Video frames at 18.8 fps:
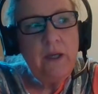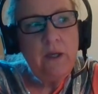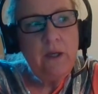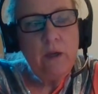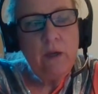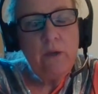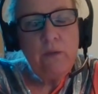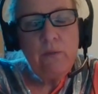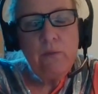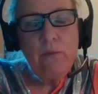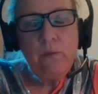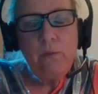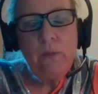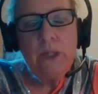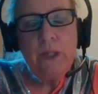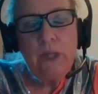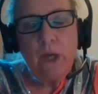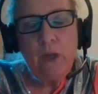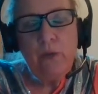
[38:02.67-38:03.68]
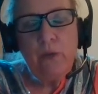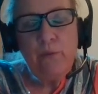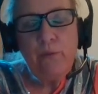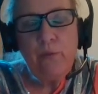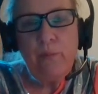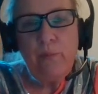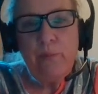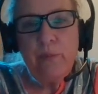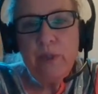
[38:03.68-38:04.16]
know we know
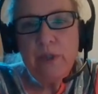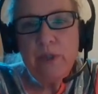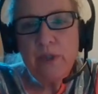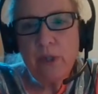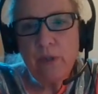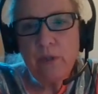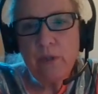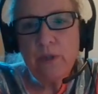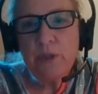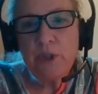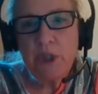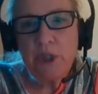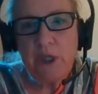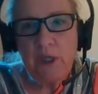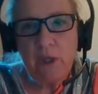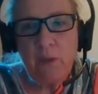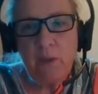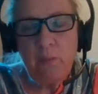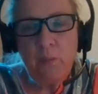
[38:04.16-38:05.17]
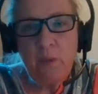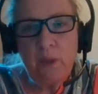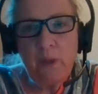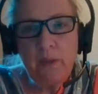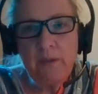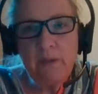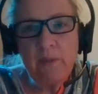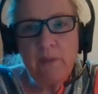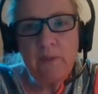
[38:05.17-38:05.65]
from the dog genome
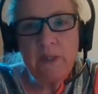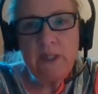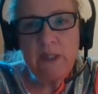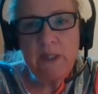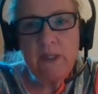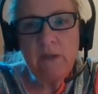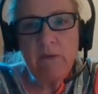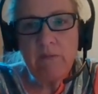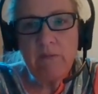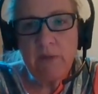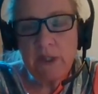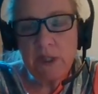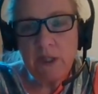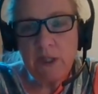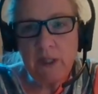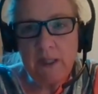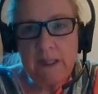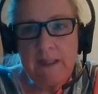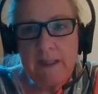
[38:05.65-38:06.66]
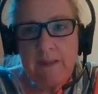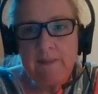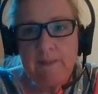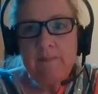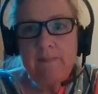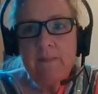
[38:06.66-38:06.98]
work that we did originally